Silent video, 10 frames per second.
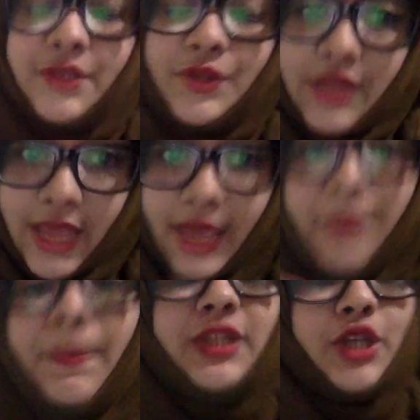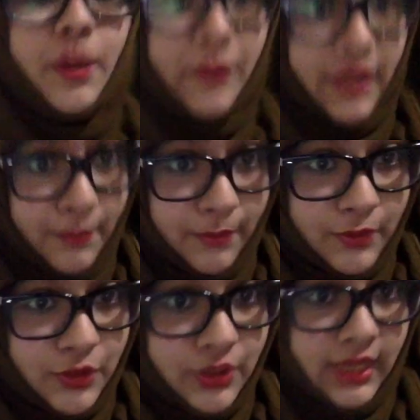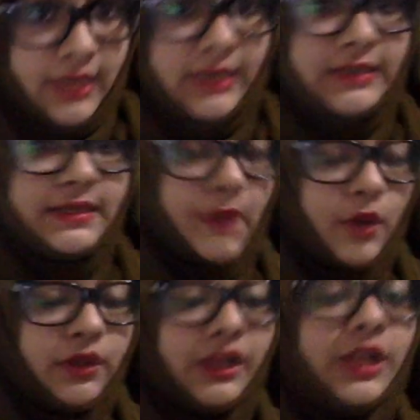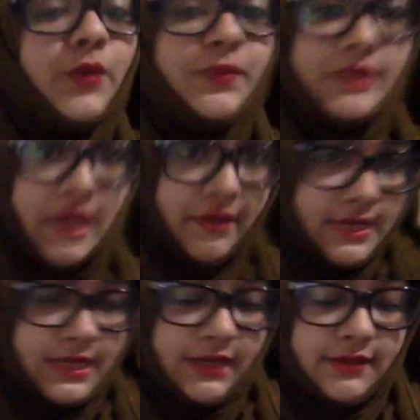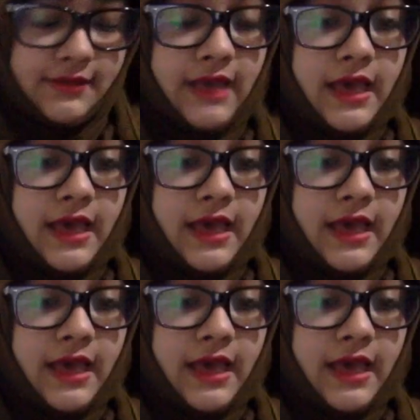today my topic of today is about the loop diuretics.